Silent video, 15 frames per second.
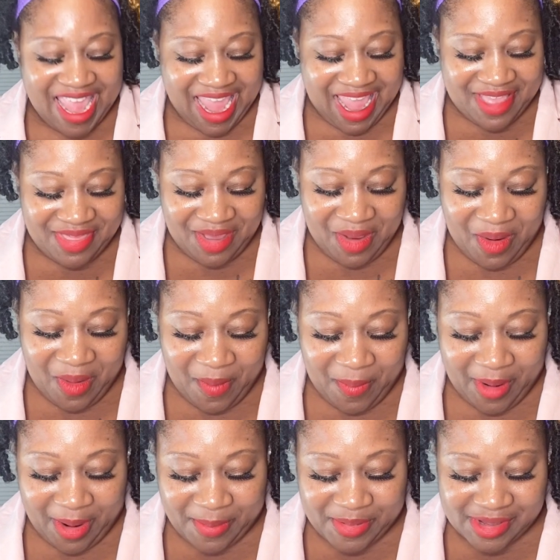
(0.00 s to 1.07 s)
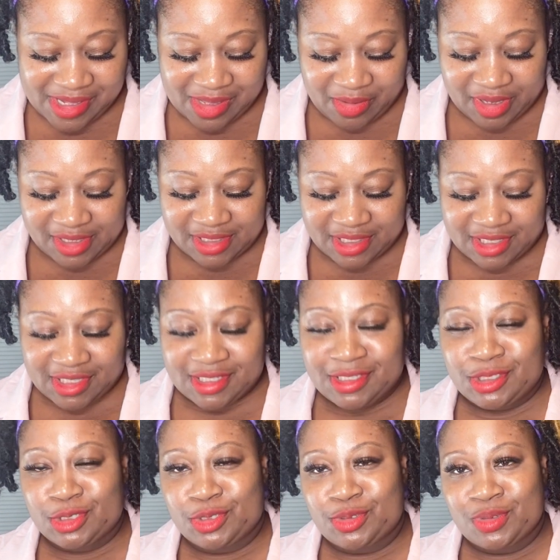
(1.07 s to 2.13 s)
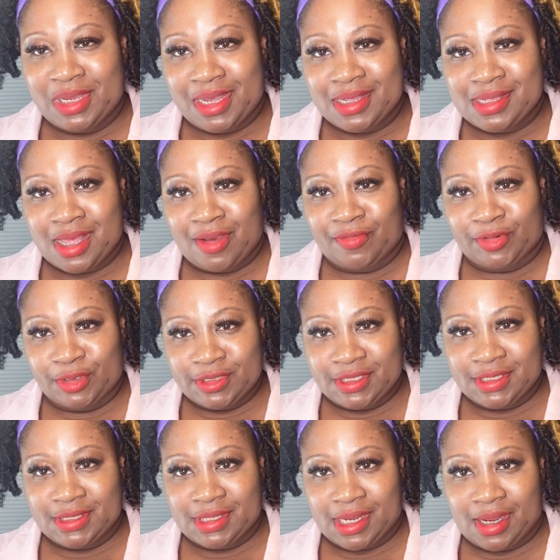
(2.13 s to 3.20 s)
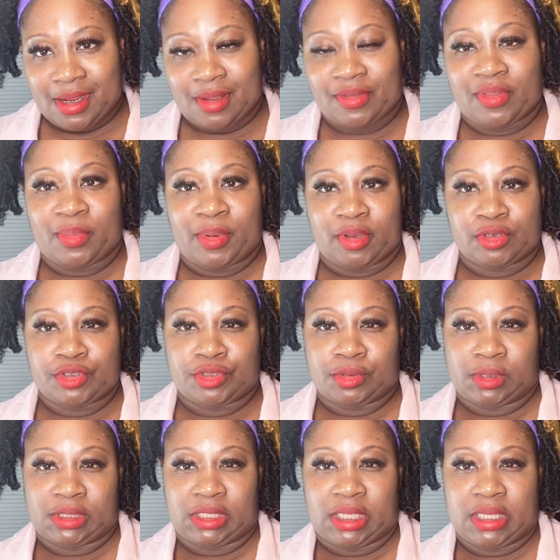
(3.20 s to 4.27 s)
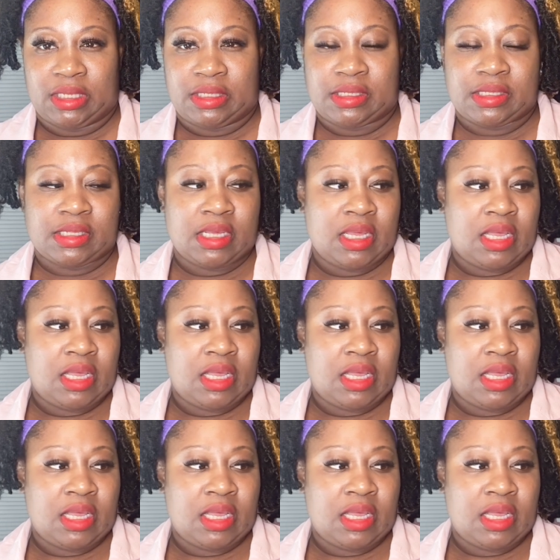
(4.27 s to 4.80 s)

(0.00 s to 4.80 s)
And the whole purpose, though, is to just show you guys how versatile the belt truly is.